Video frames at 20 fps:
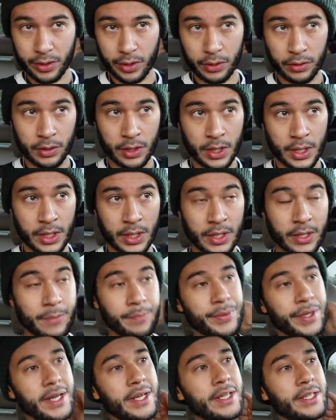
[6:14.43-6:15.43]
know?
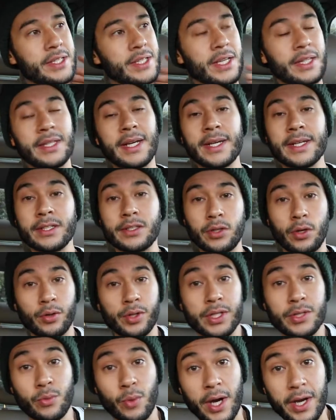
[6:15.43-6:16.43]
And he said that he told
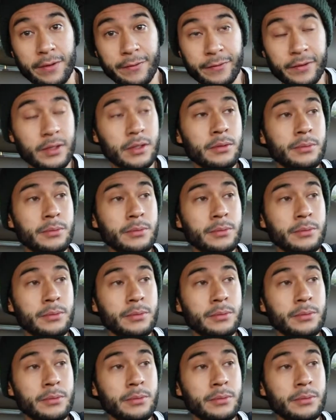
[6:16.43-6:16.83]
his wife,